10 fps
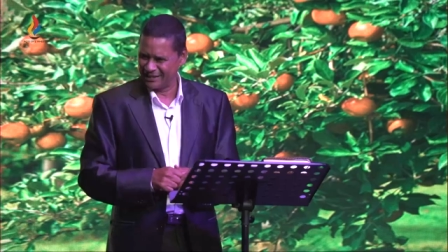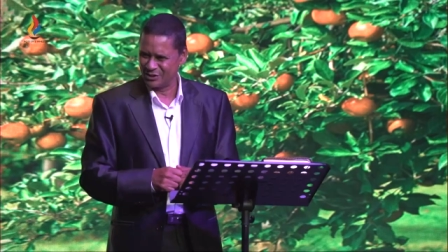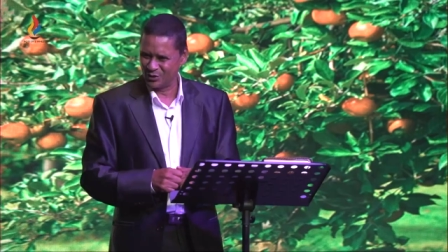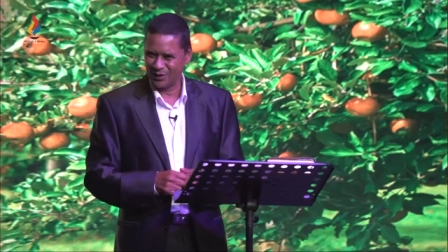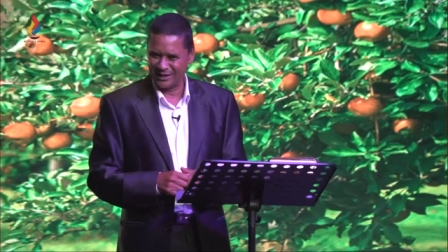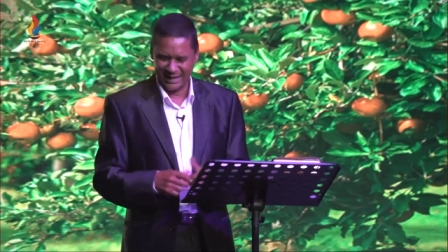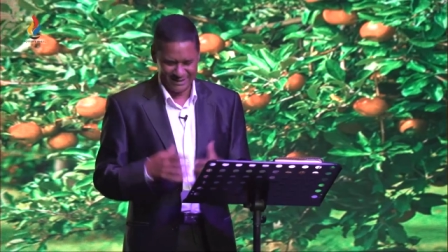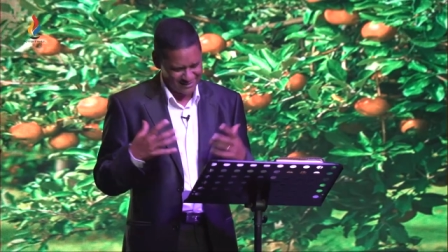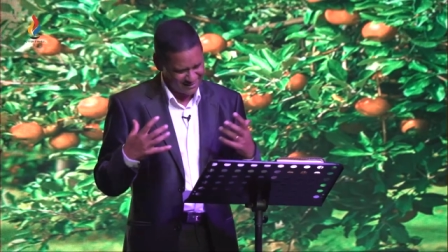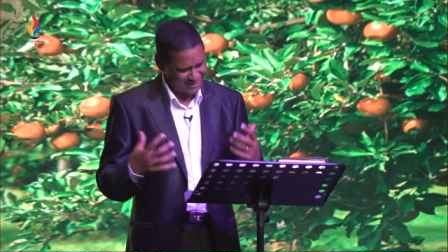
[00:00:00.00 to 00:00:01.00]
enjoy that.
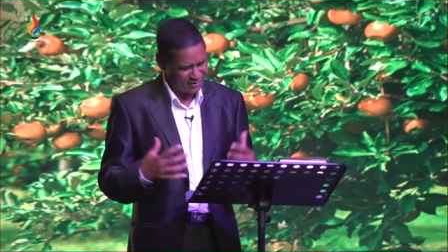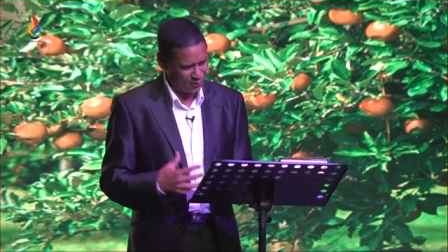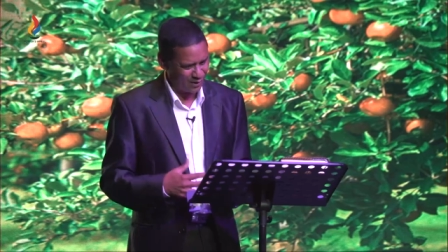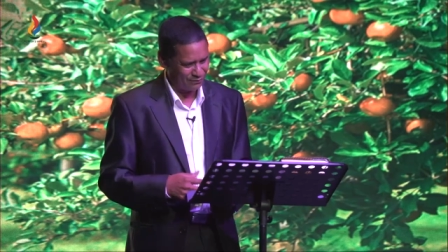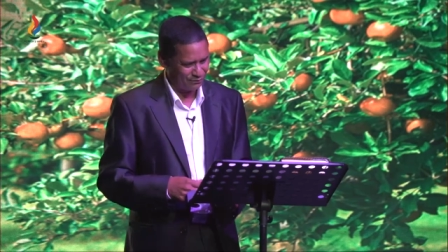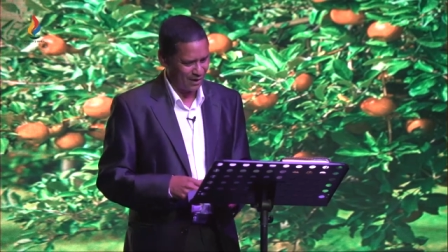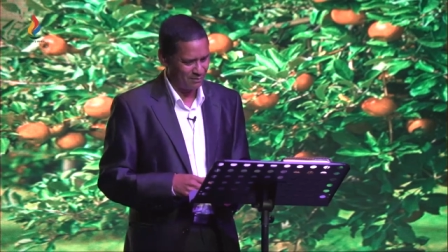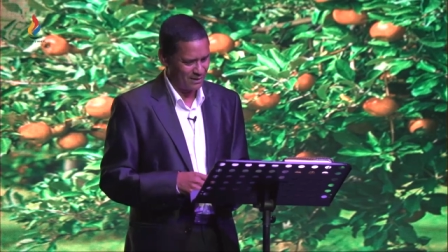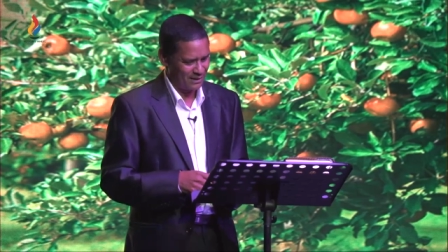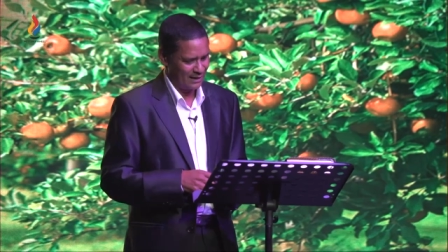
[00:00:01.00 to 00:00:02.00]
Just enjoy
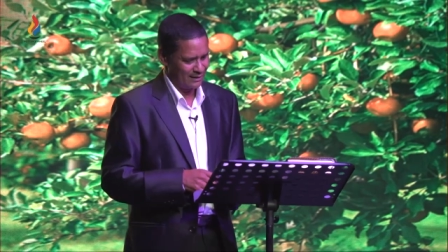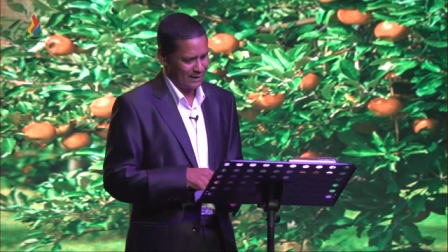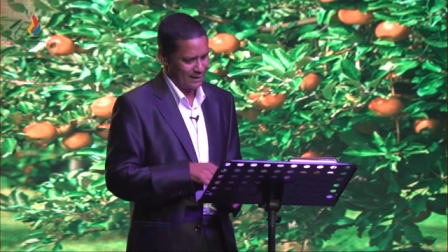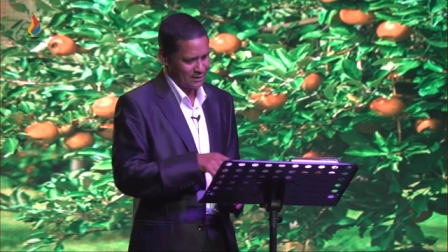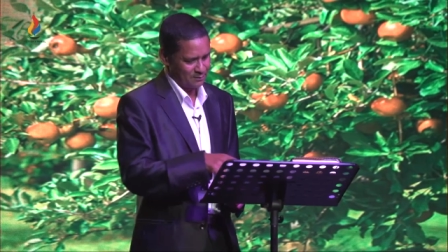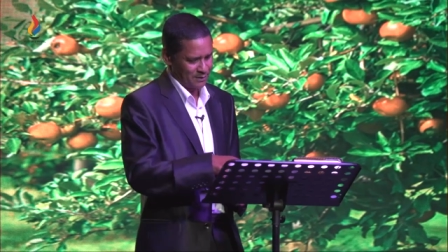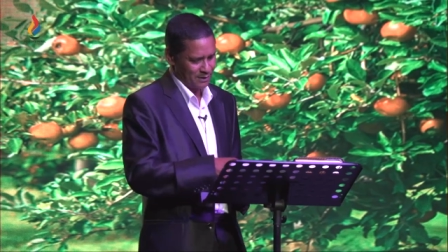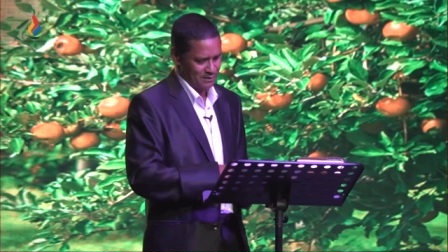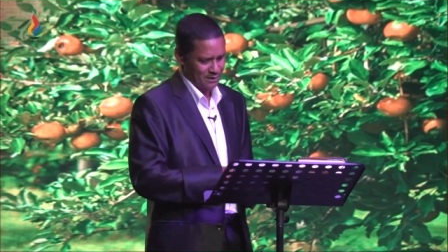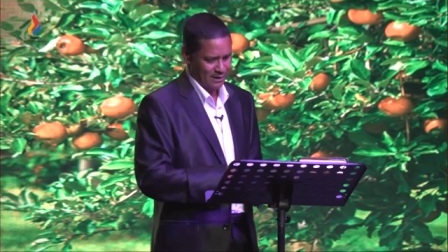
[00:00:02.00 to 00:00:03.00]
family, that
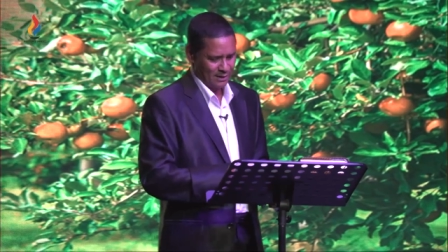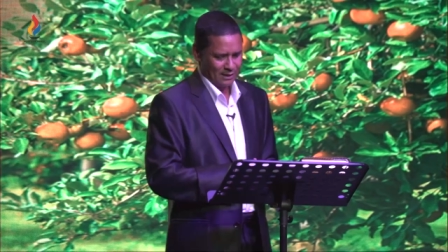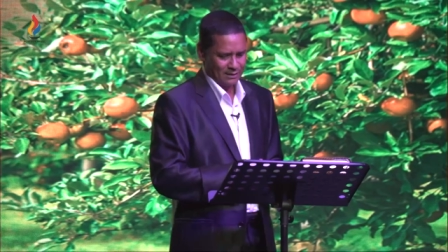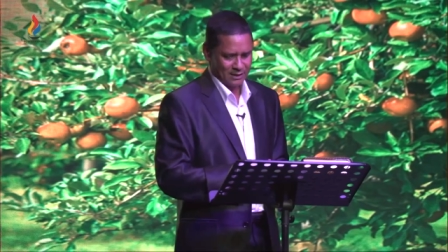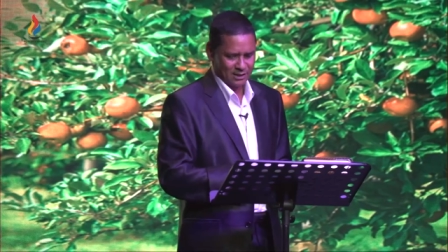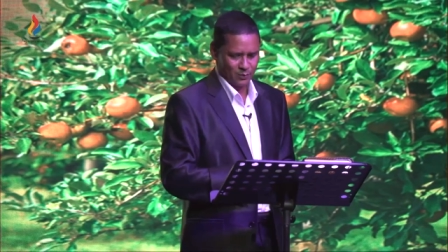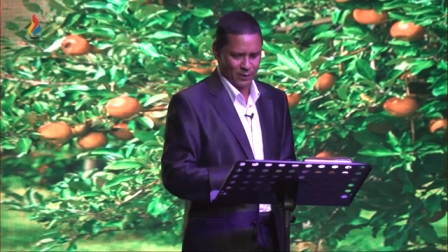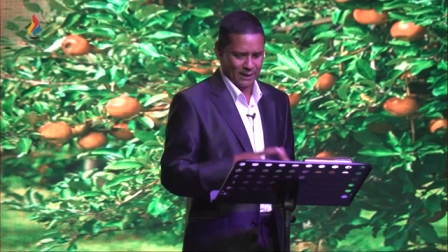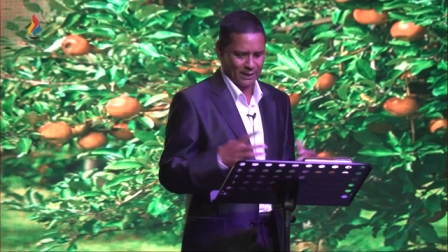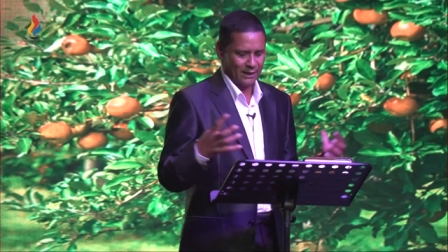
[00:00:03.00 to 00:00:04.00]
experience. And this is
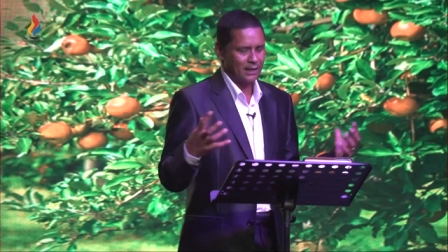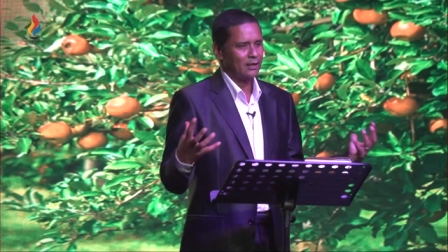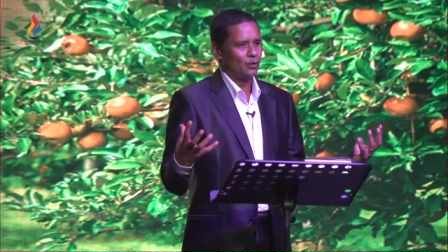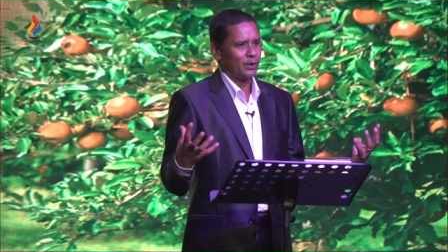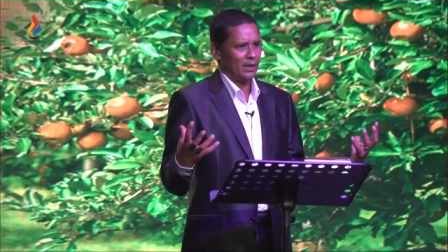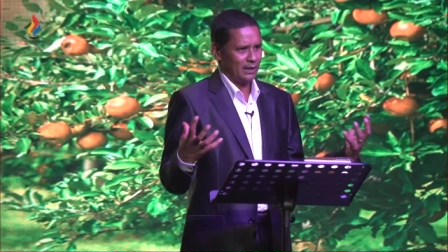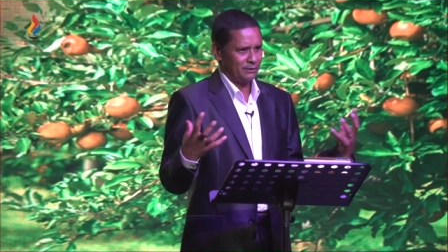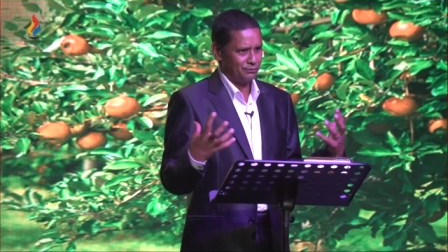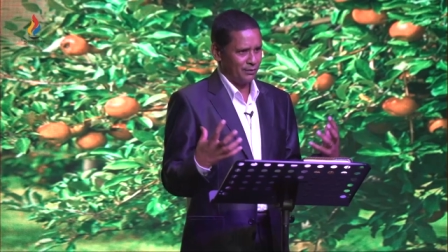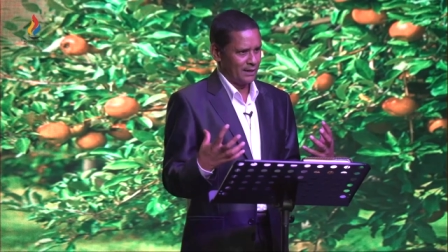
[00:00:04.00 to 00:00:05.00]
why we are
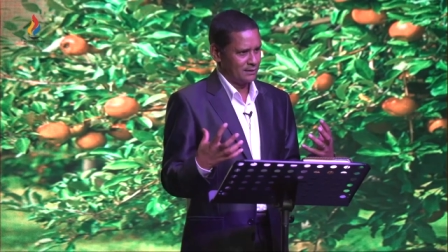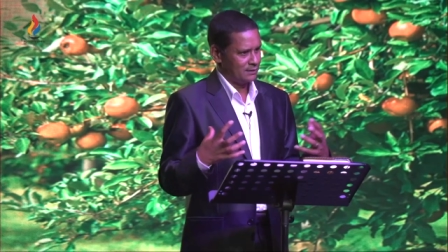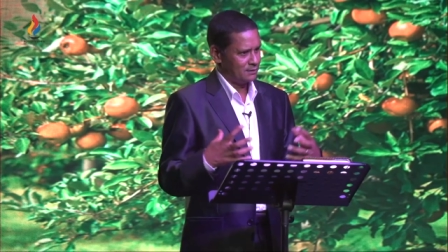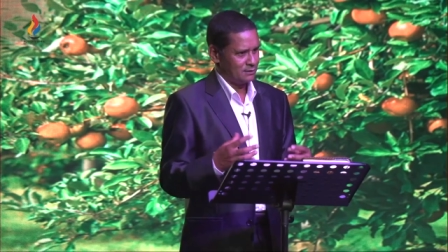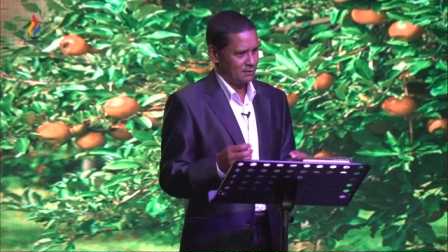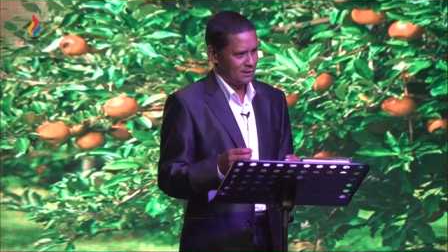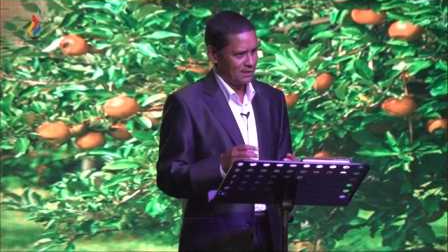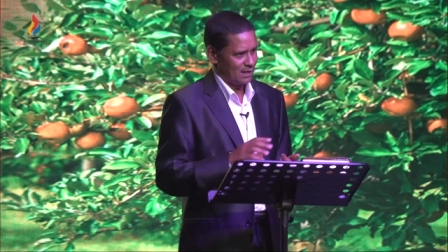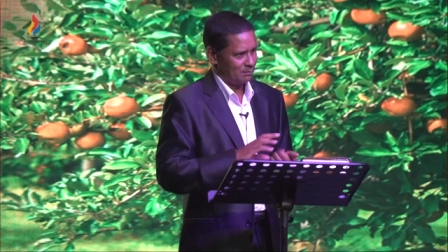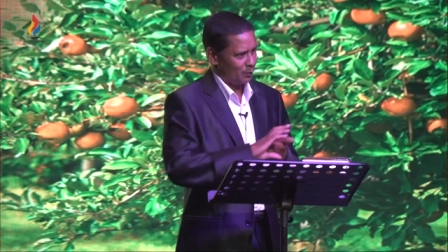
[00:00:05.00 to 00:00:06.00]
invited to the
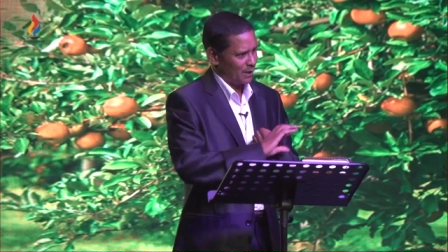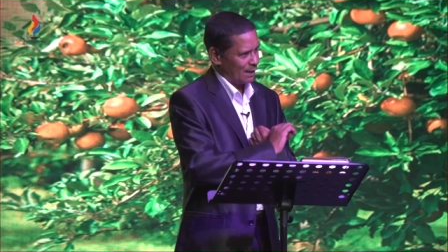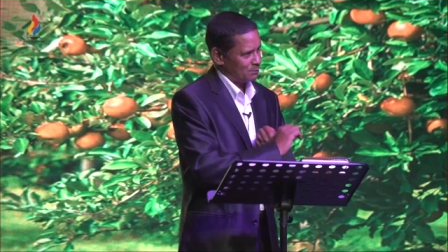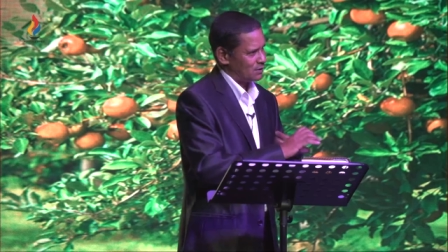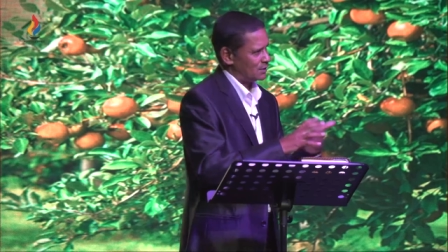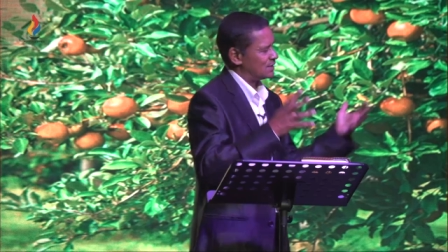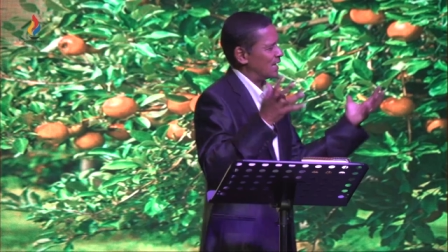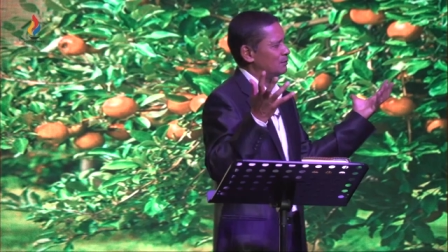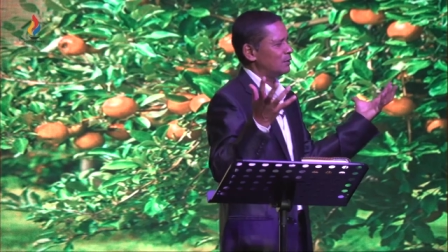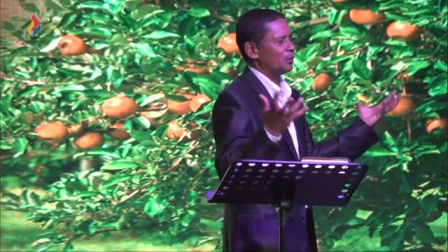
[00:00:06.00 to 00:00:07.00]
table. We come to the
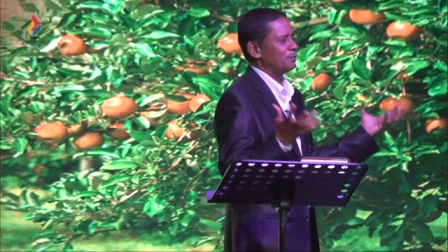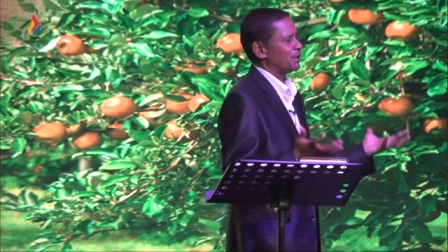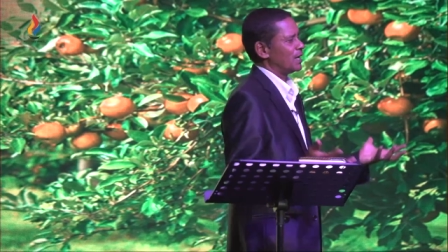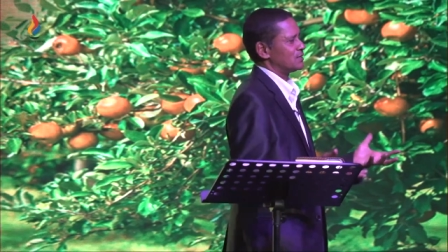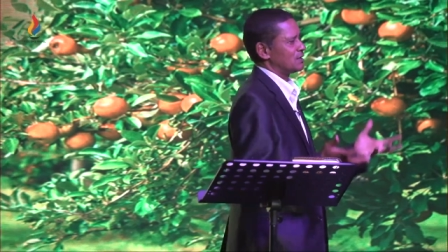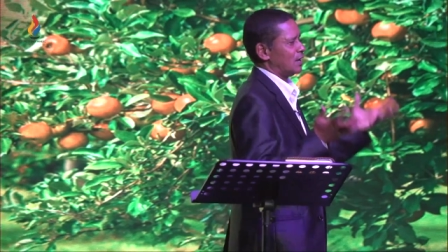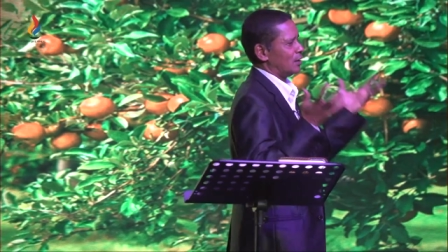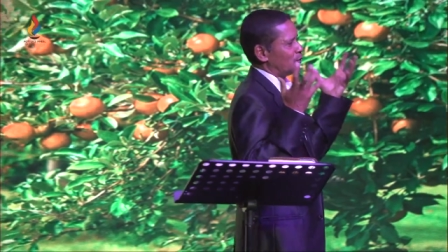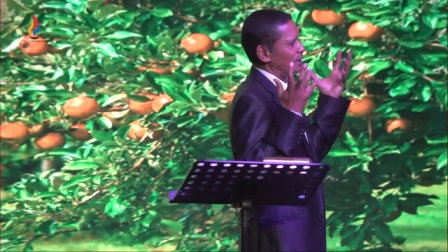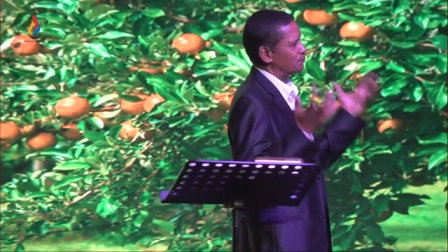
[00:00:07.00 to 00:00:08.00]
table, we praise God,
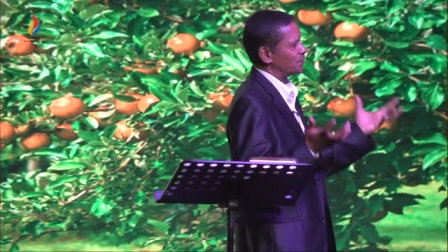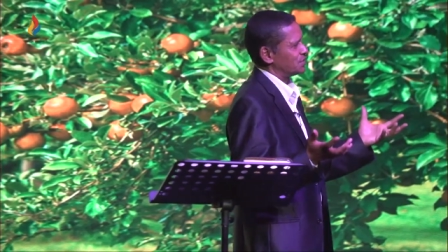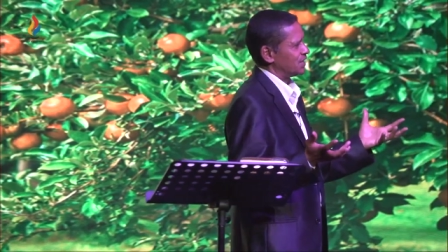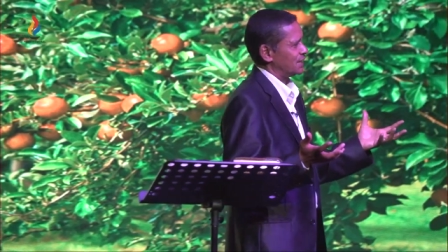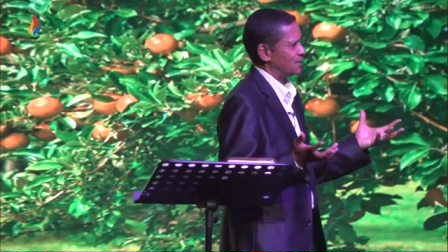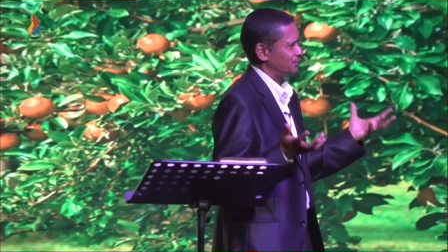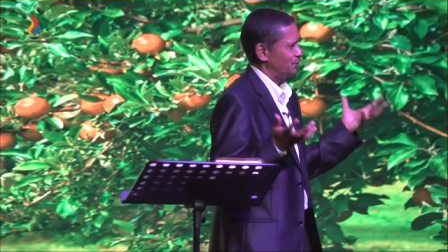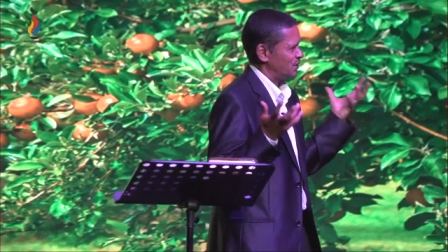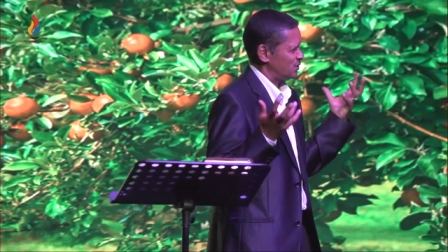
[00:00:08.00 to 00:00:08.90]
we appreciate Him for His